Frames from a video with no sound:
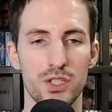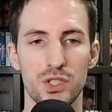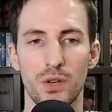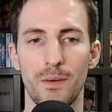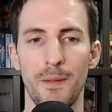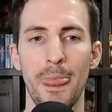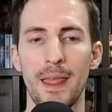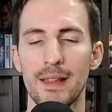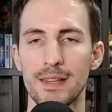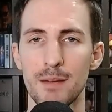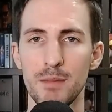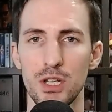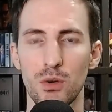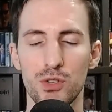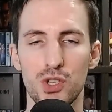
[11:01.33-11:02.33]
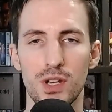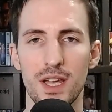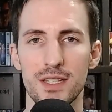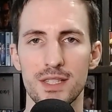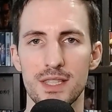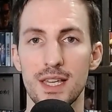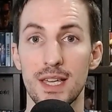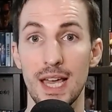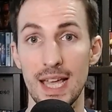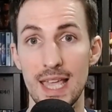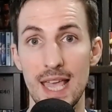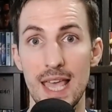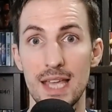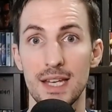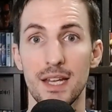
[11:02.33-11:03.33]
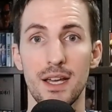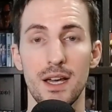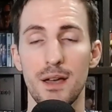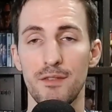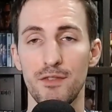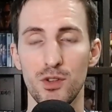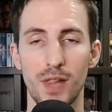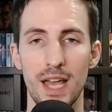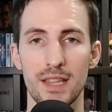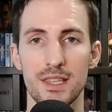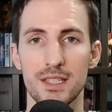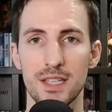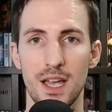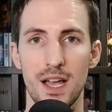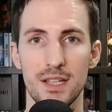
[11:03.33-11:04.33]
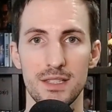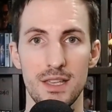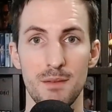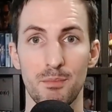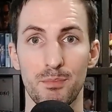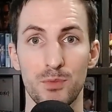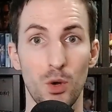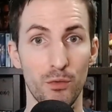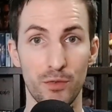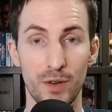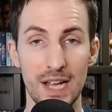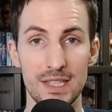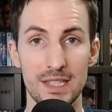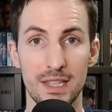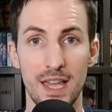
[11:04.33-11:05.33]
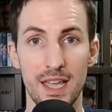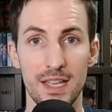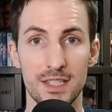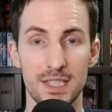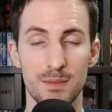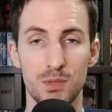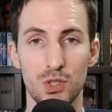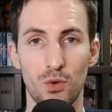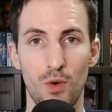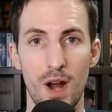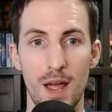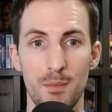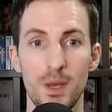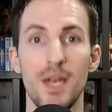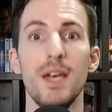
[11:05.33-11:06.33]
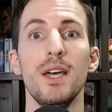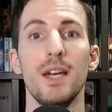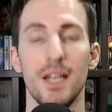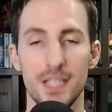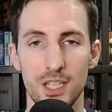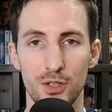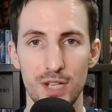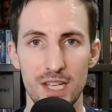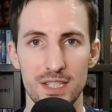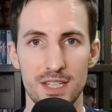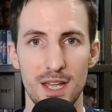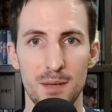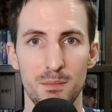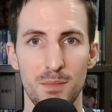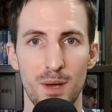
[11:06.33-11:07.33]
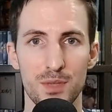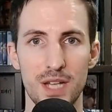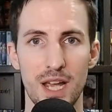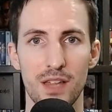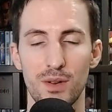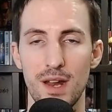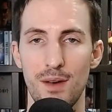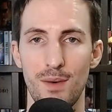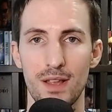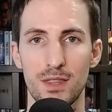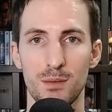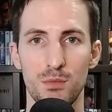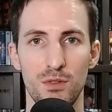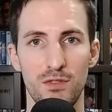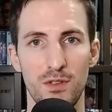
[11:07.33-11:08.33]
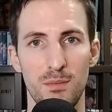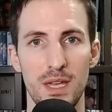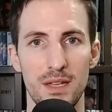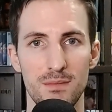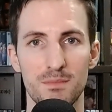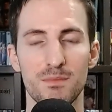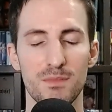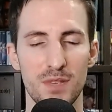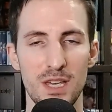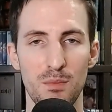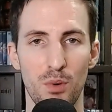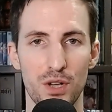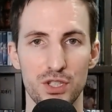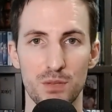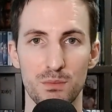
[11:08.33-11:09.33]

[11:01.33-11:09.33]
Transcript: So let me know what you guys think. Again, if you like this content, don't forget to like and subscribe. Until next time, I'm Tyler here at The Movie Beat. Keep watching